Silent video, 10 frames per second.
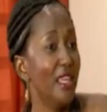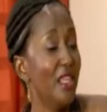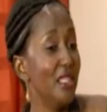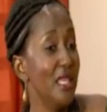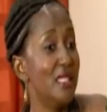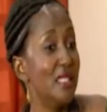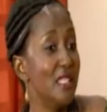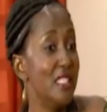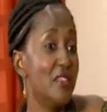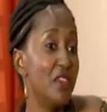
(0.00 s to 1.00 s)

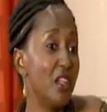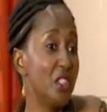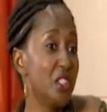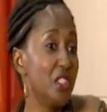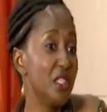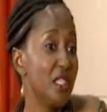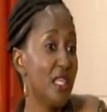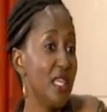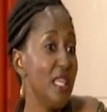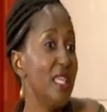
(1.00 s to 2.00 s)
in Tiv culture,
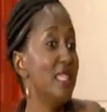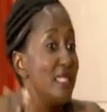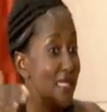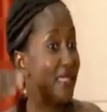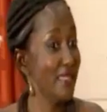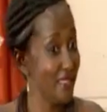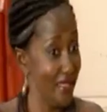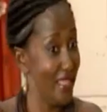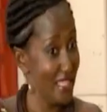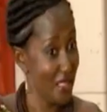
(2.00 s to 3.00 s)
he's
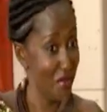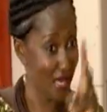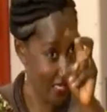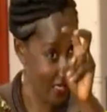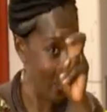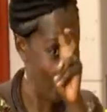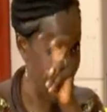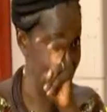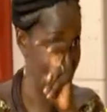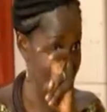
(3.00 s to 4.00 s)
my
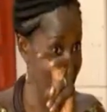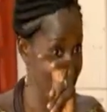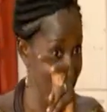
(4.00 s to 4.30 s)
husband.